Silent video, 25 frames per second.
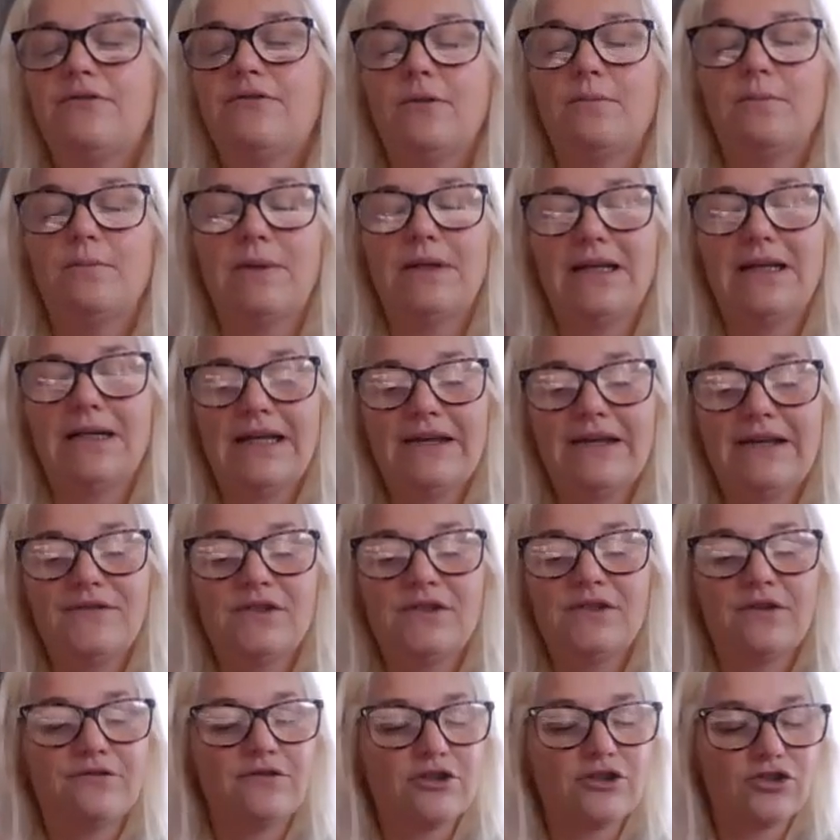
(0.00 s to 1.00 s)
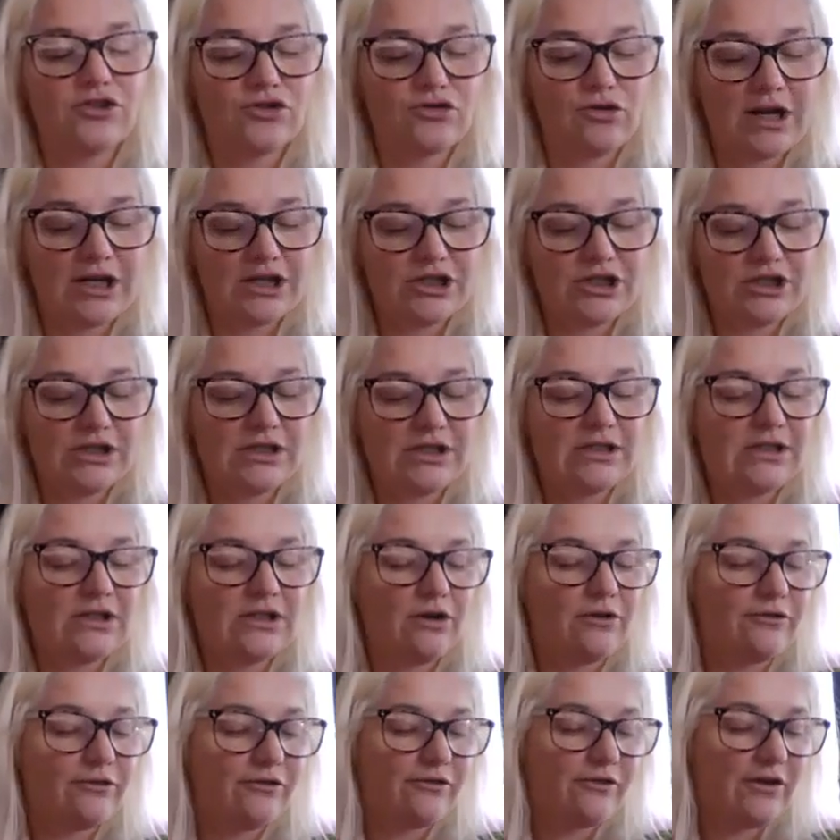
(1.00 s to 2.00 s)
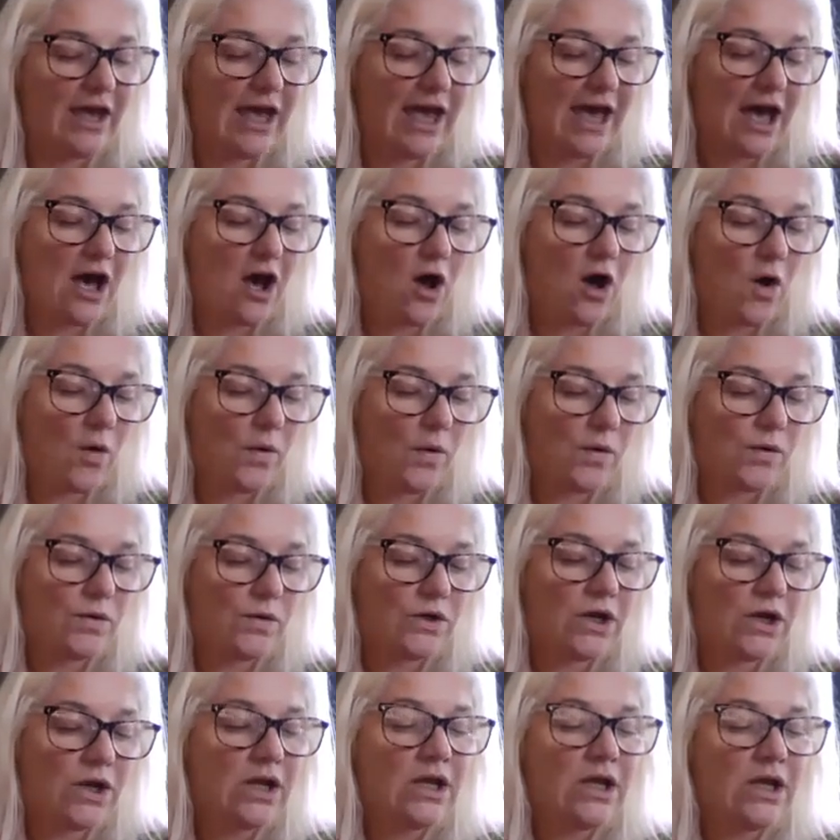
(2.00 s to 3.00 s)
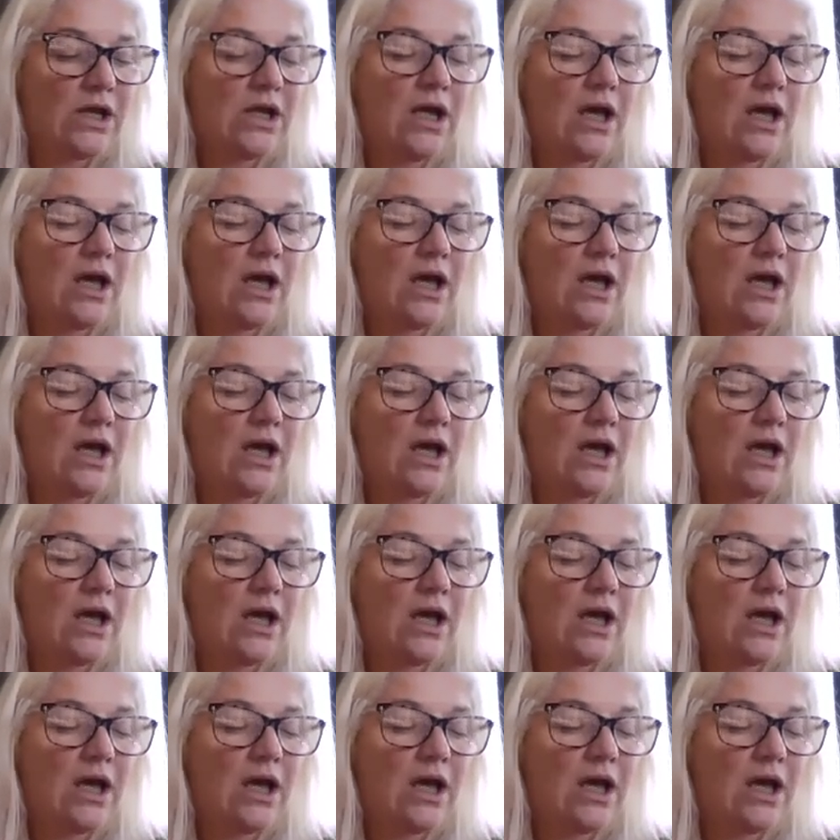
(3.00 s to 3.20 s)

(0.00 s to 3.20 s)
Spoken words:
of the beliefs, of the structures of our own